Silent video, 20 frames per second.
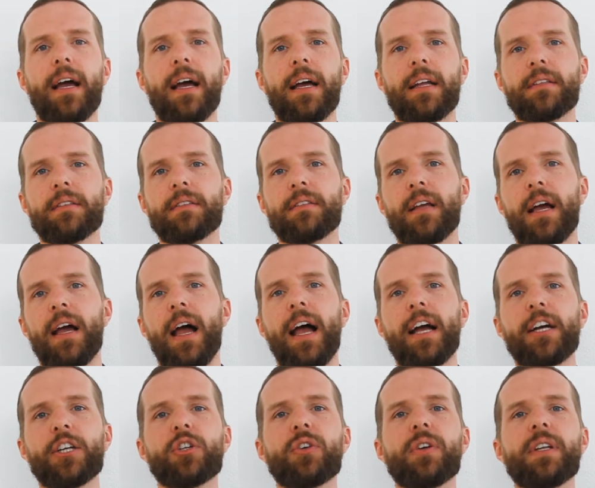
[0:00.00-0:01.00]
and
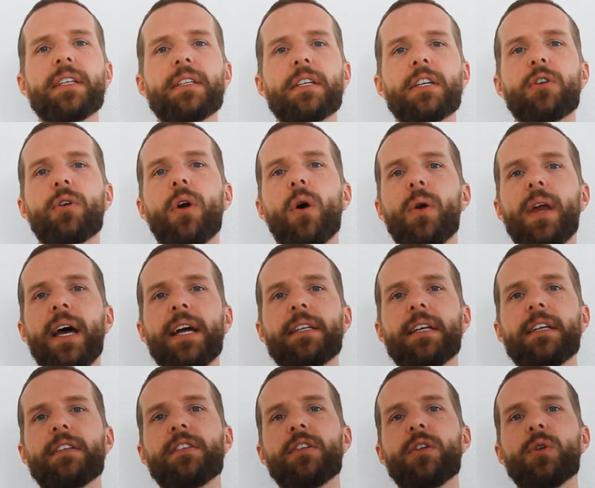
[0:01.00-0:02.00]
actually the grow light
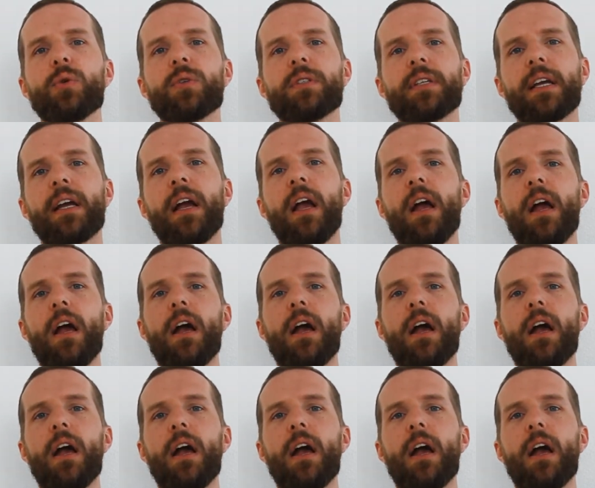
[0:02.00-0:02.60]
is using